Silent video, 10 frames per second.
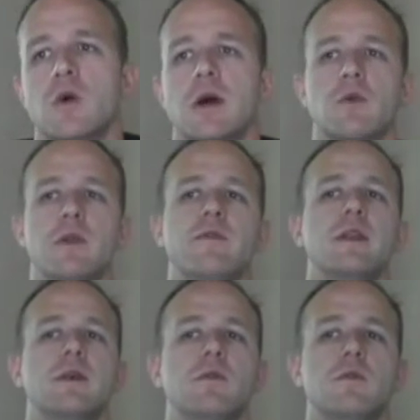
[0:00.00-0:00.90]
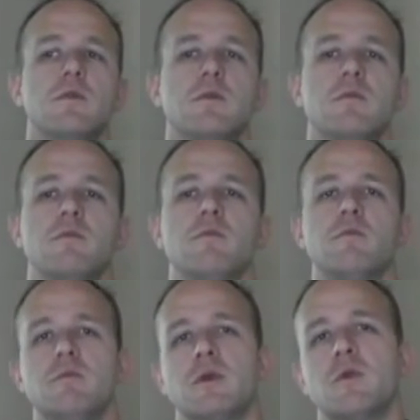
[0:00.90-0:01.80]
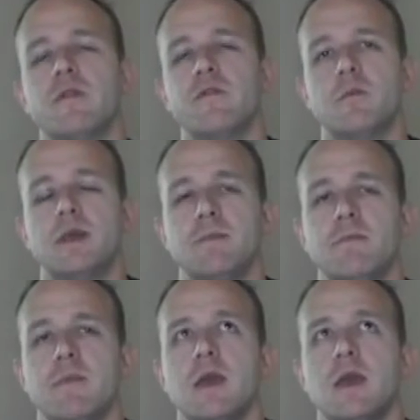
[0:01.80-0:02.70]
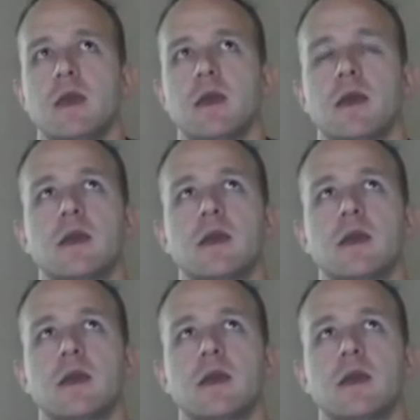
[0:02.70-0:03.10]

it won't even be May,